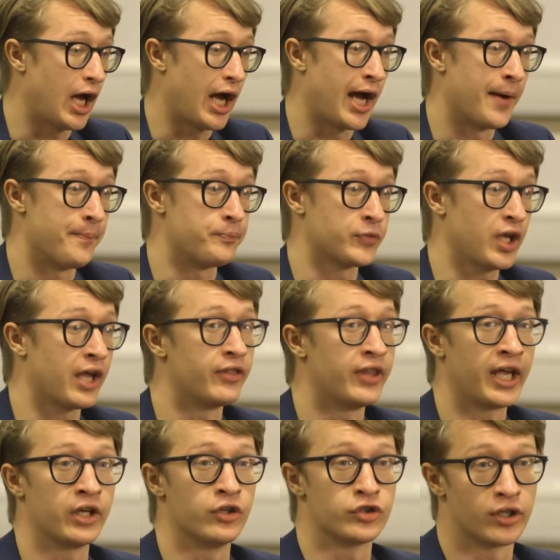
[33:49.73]
um, and
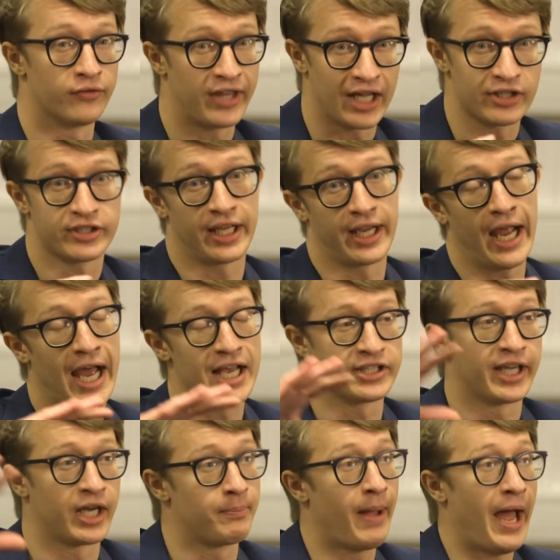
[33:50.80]
then sort of that's like as
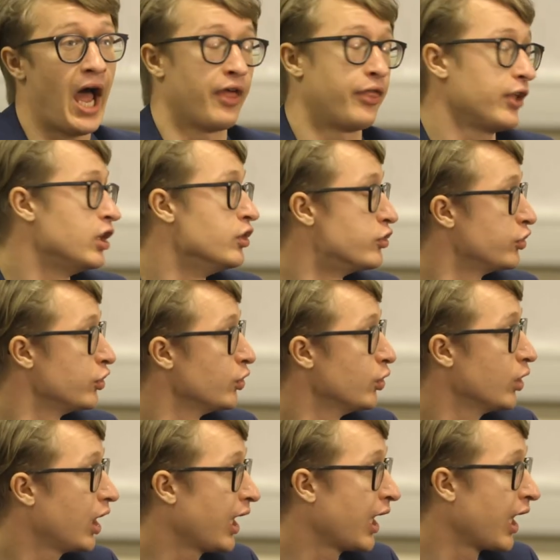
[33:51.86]
like a path
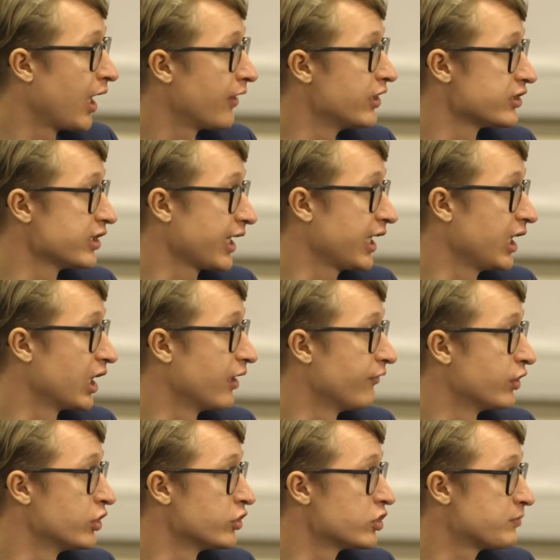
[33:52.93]
into uh, this like AI
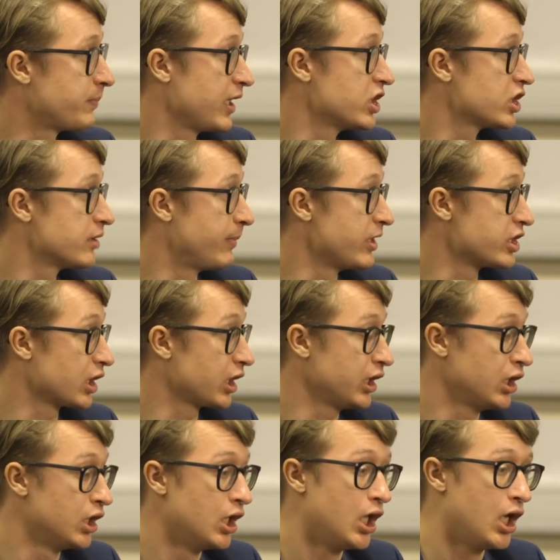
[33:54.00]
governance space basically.